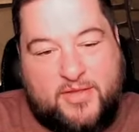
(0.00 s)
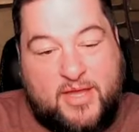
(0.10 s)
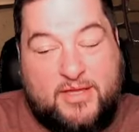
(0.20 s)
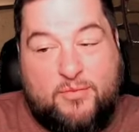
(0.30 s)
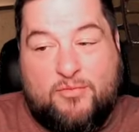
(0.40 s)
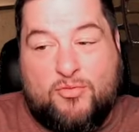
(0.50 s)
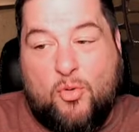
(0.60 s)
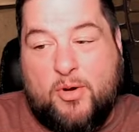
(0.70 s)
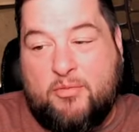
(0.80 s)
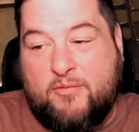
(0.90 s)
thing that we've
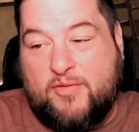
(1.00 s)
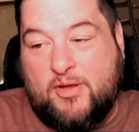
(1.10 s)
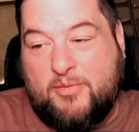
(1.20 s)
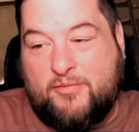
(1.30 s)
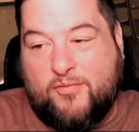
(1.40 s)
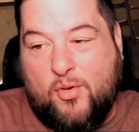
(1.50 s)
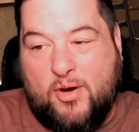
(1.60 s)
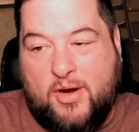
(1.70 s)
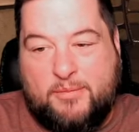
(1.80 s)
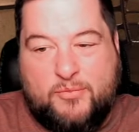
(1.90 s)
already revealed
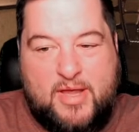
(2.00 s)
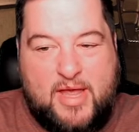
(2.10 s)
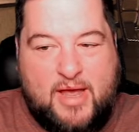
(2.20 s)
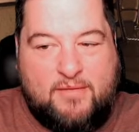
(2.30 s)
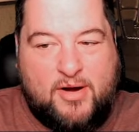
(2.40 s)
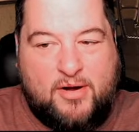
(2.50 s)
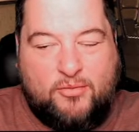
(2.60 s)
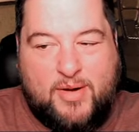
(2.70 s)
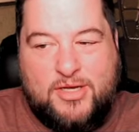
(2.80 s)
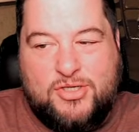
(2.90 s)
before, we have our
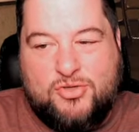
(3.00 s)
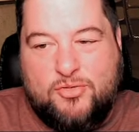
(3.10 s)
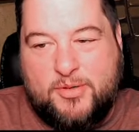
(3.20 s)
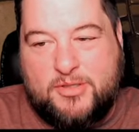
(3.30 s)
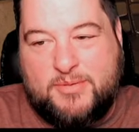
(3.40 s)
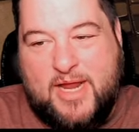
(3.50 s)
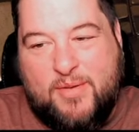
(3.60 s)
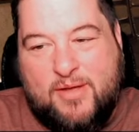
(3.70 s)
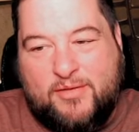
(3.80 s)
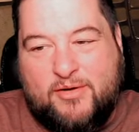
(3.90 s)
range troopers, but
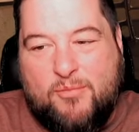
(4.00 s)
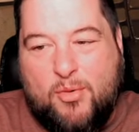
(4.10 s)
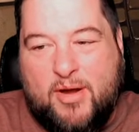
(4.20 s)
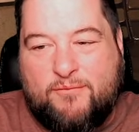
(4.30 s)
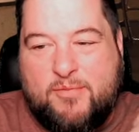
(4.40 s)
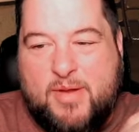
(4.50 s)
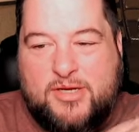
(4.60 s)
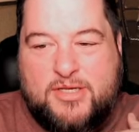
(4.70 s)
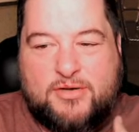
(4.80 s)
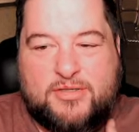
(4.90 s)
now we have a little more
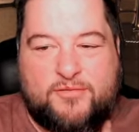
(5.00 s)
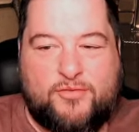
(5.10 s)
information. Here's the